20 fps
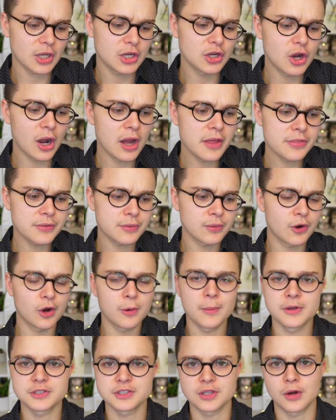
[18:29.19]
gone through
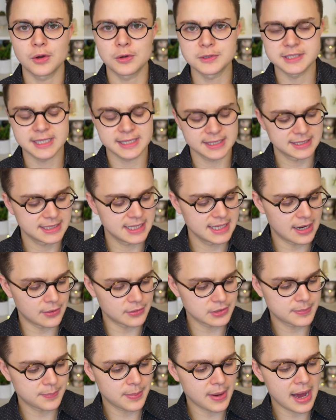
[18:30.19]
almost the whole 16
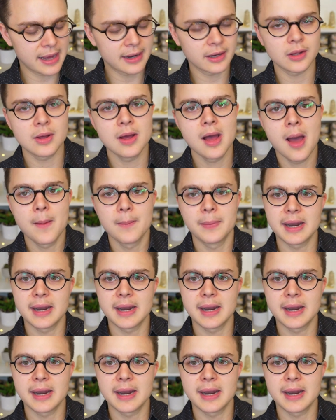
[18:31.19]
ounce bottle,